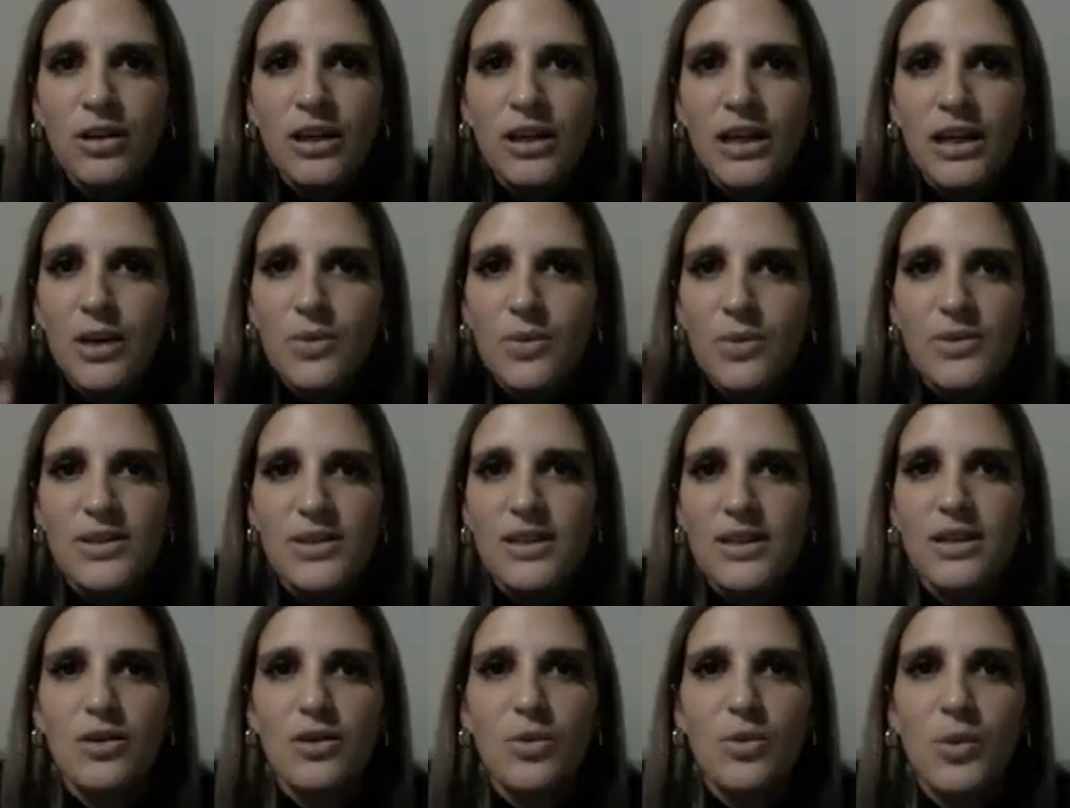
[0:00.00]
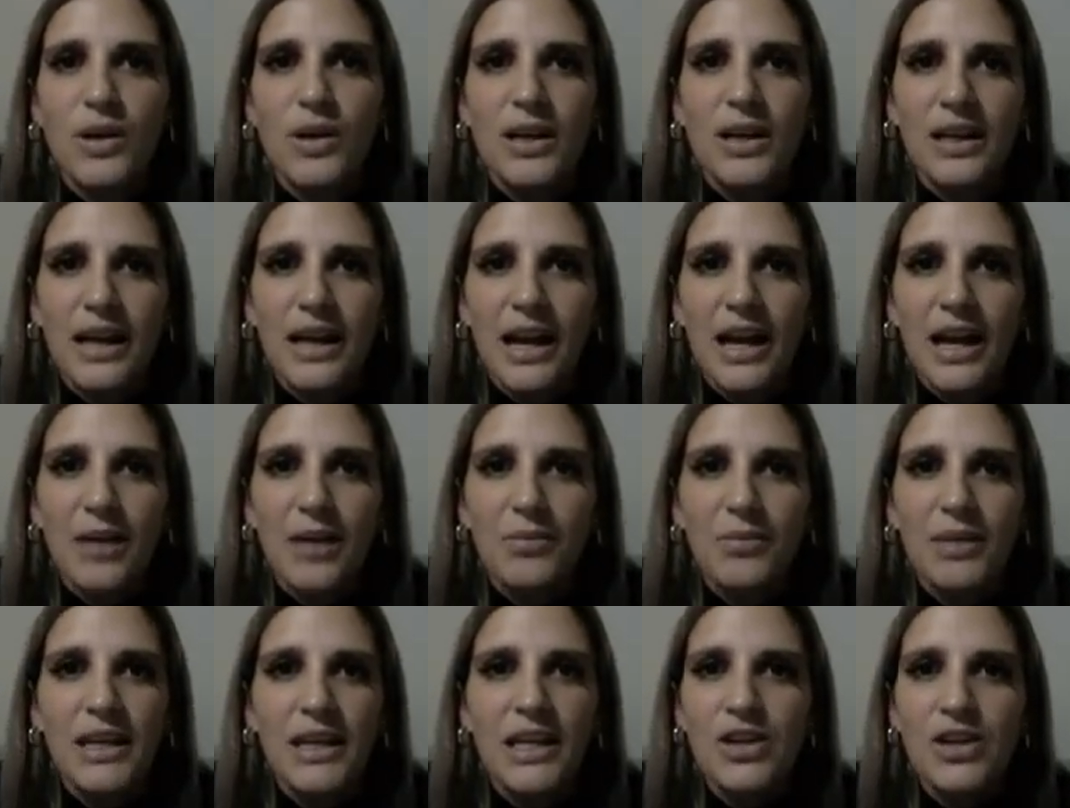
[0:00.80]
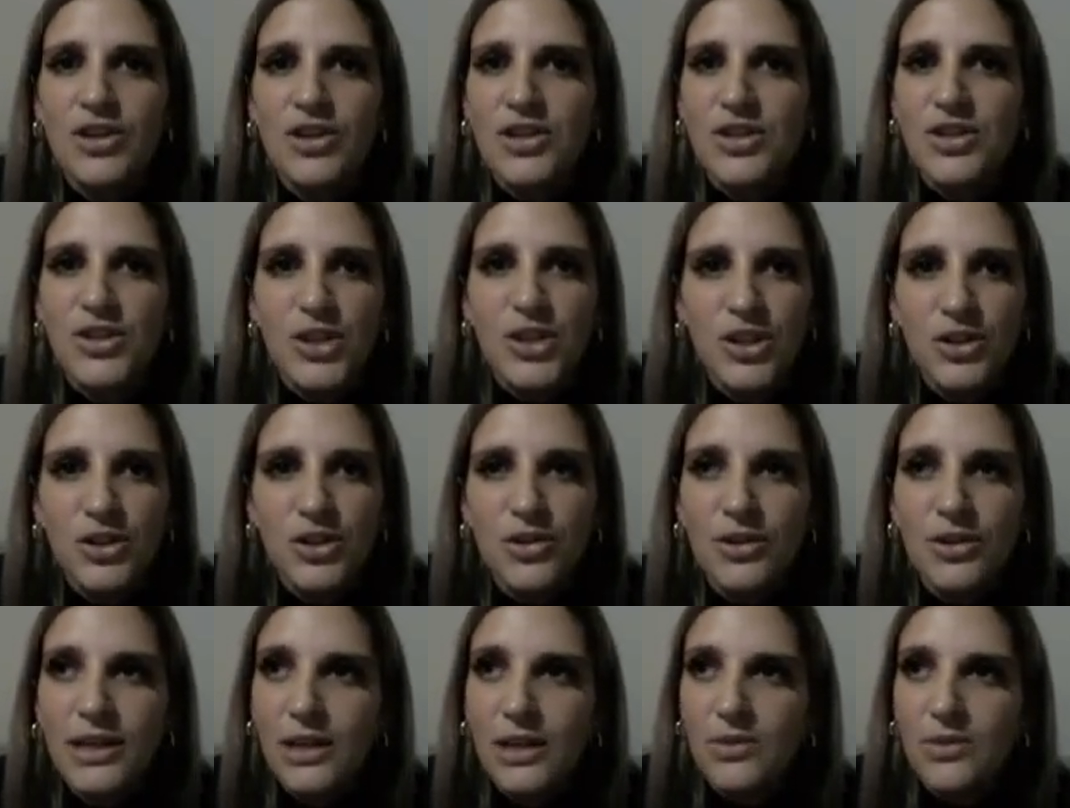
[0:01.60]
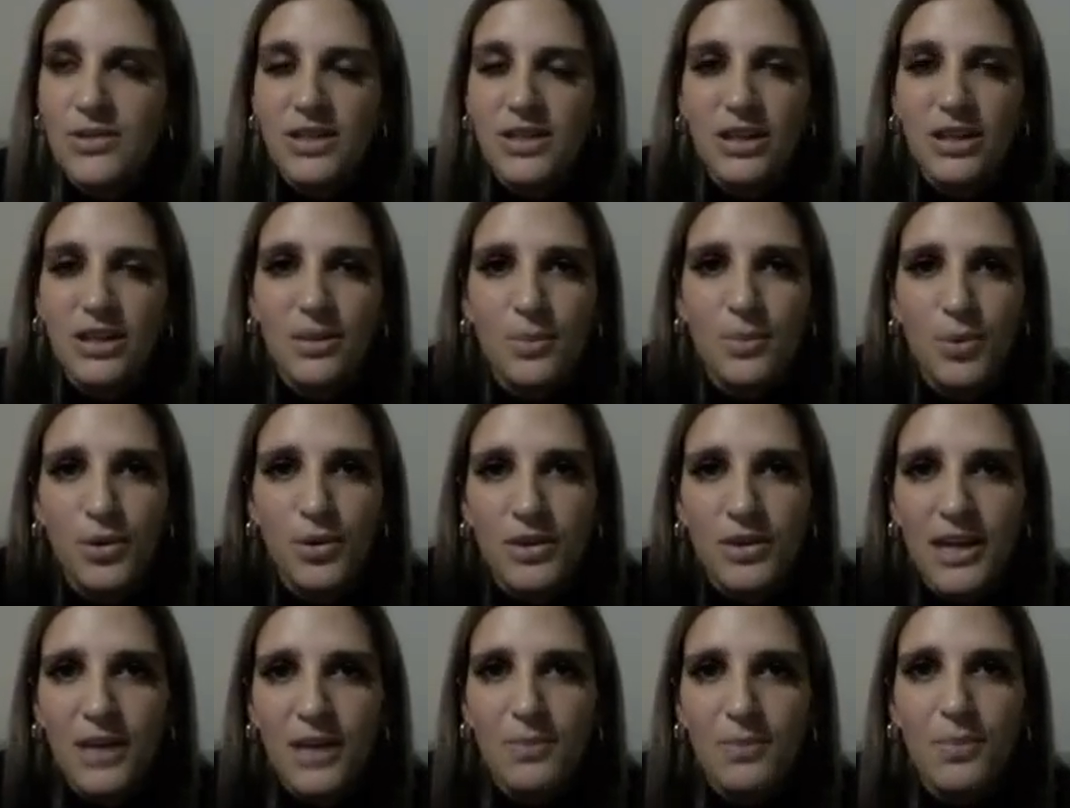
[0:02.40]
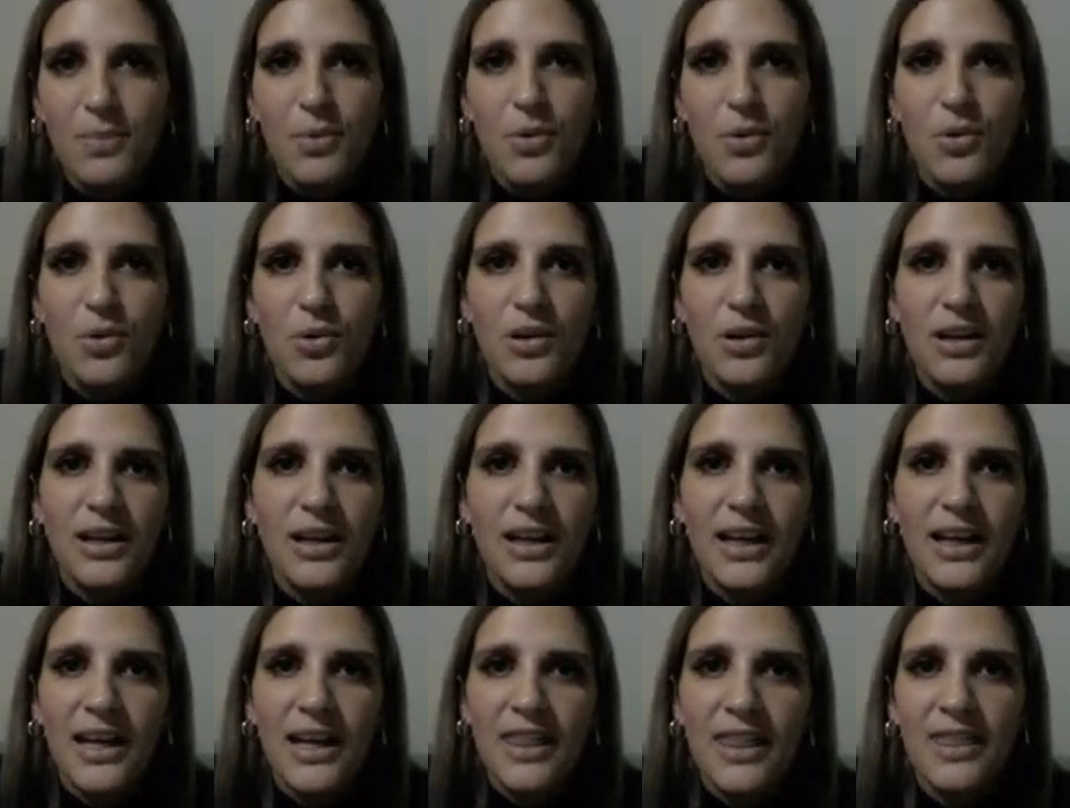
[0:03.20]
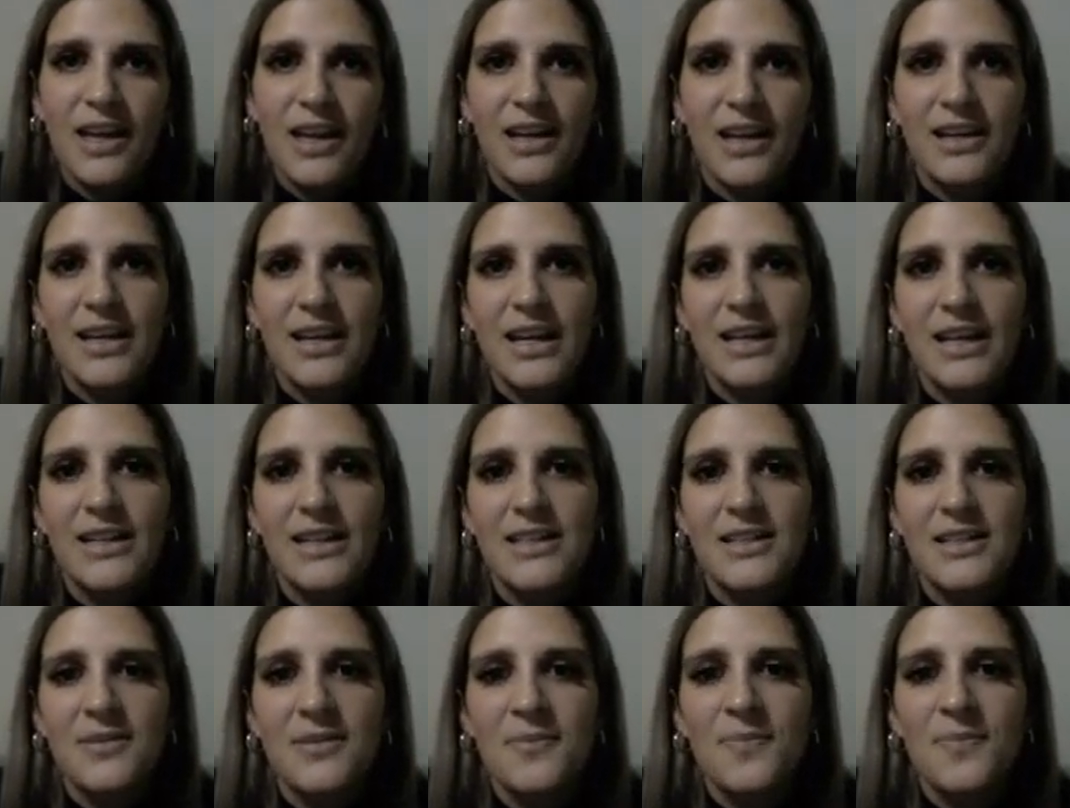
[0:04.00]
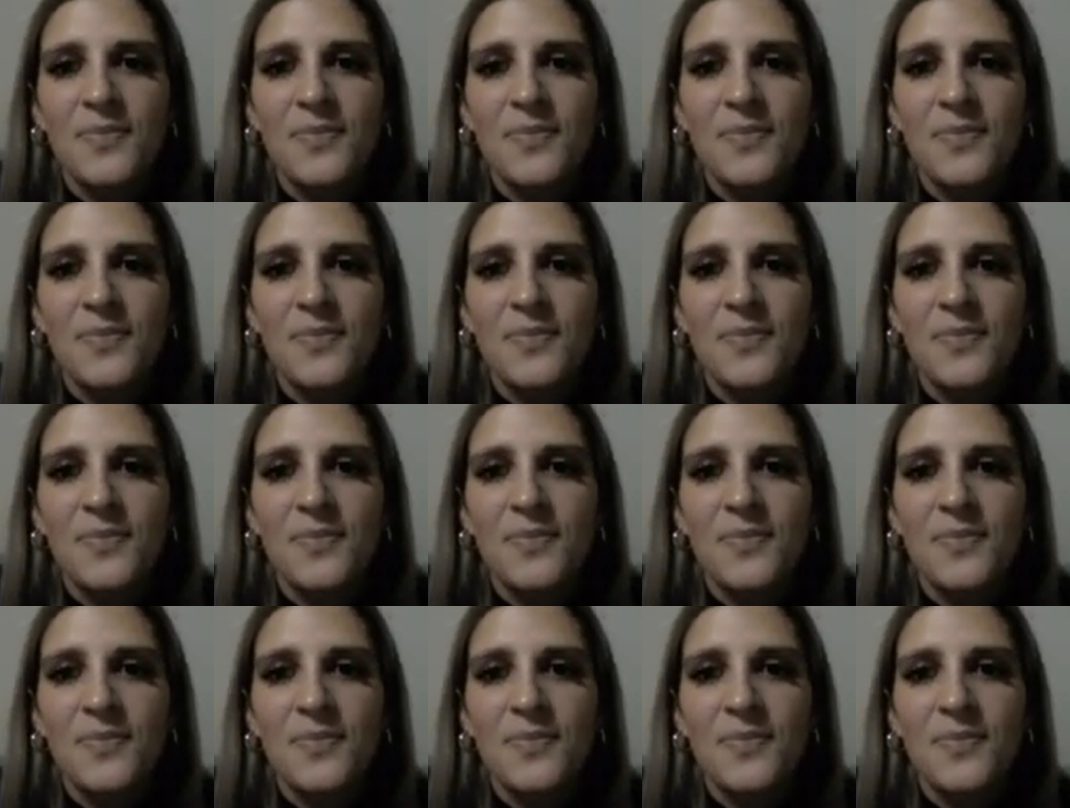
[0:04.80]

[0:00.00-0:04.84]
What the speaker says: he was going to win a game. He just knew he was going to put that ball in that net.